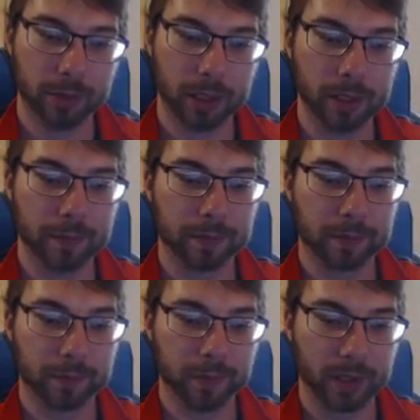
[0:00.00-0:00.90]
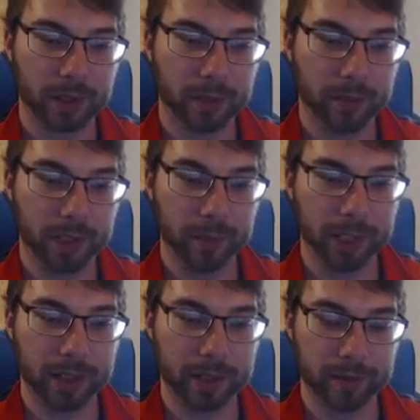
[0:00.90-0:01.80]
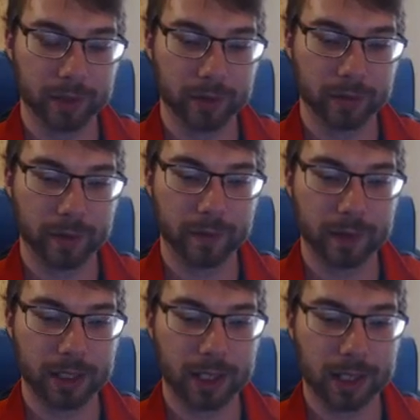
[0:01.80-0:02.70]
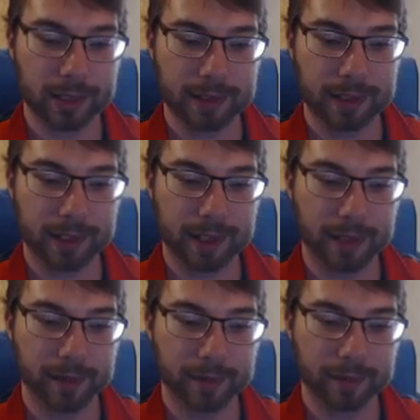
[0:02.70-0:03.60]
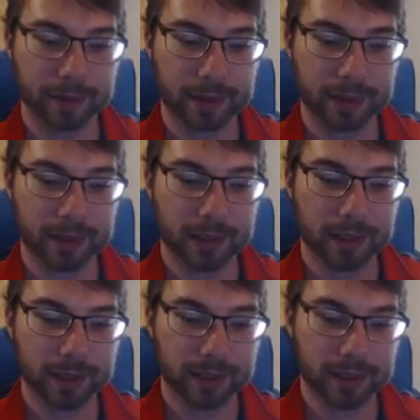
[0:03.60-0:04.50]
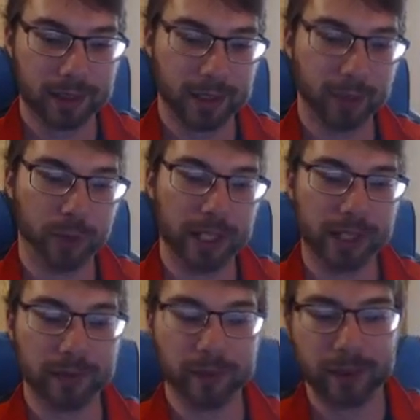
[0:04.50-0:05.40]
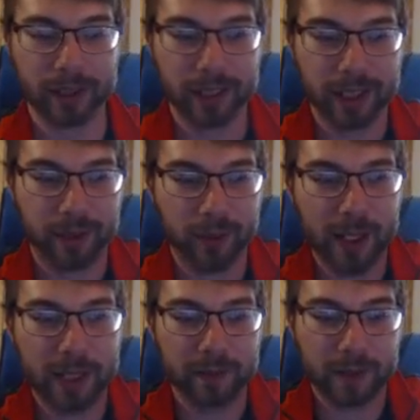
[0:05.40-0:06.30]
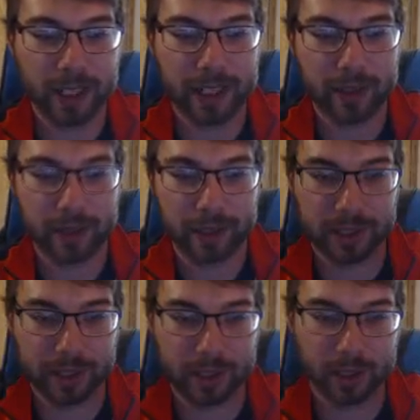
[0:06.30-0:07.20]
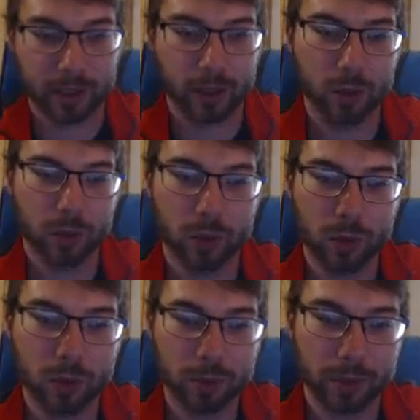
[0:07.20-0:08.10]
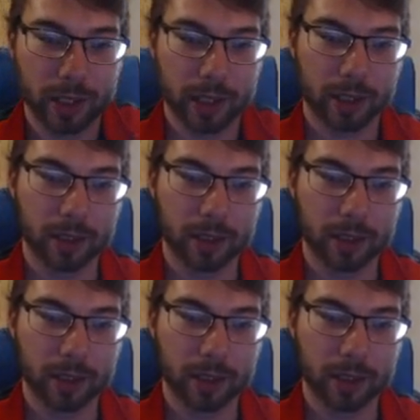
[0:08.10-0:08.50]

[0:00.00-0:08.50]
But he might not even realize that I have. Like I'm waiting for Neos. Oh boy.